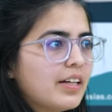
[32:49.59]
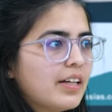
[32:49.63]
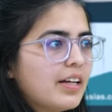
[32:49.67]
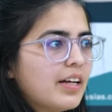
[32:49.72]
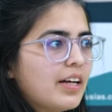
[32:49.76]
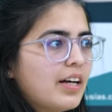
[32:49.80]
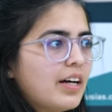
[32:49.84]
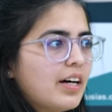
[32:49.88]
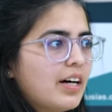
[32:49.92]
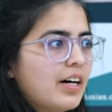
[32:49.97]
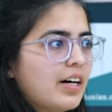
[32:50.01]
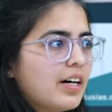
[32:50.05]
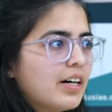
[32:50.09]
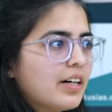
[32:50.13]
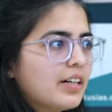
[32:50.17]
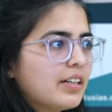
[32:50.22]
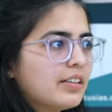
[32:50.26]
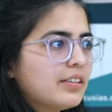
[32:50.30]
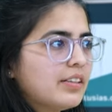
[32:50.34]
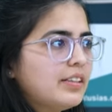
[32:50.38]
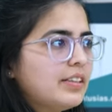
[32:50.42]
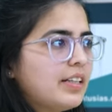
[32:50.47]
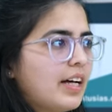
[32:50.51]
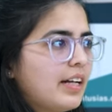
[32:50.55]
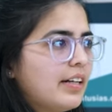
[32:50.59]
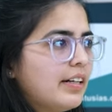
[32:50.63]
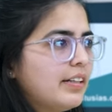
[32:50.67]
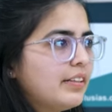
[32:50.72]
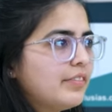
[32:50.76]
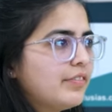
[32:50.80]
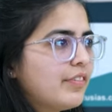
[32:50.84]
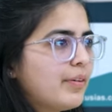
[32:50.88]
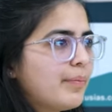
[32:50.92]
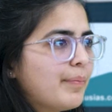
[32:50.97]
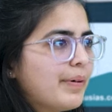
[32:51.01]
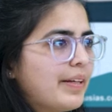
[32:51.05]
the Dalit
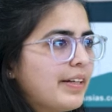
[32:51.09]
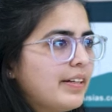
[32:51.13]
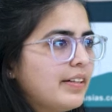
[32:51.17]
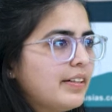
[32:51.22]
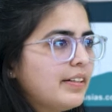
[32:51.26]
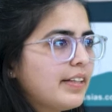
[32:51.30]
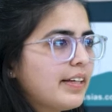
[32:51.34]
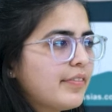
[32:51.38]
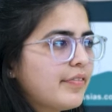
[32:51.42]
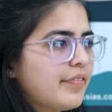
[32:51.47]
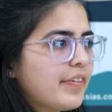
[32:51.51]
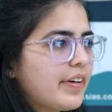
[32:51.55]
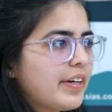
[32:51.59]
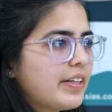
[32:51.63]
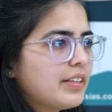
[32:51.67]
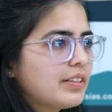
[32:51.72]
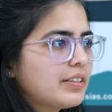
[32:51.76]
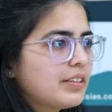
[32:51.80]
women, they face